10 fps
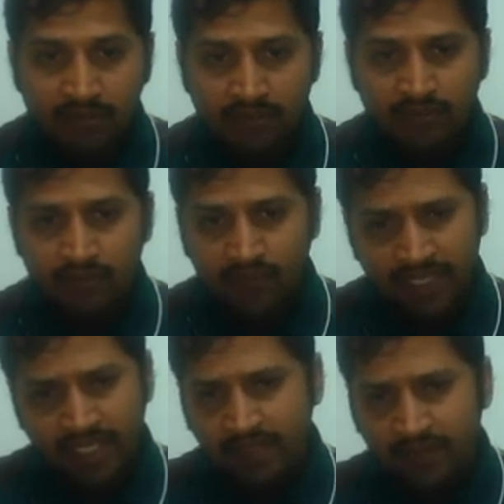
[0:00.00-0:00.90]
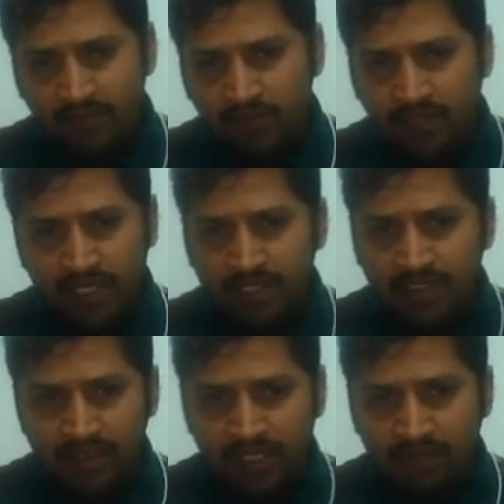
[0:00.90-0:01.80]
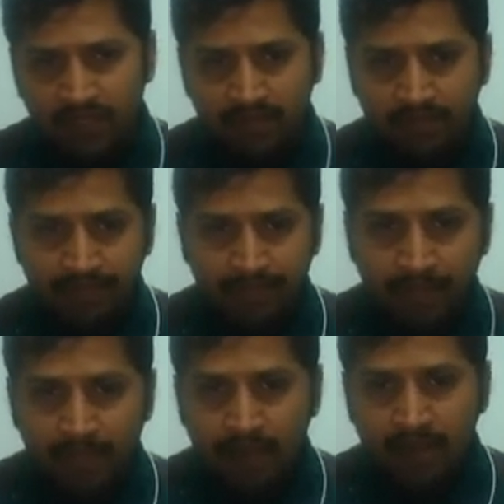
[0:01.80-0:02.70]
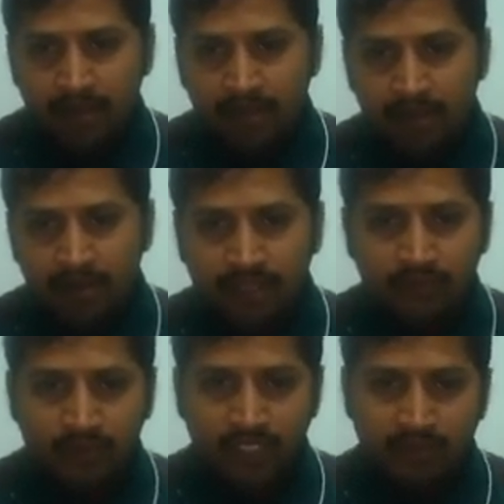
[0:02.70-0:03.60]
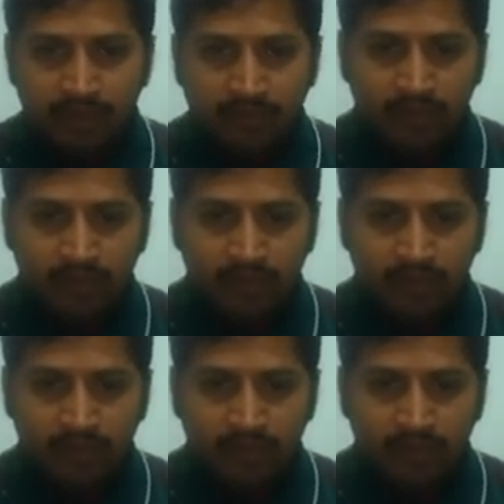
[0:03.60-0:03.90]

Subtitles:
So for any other move, there is anyway e4 checkmate.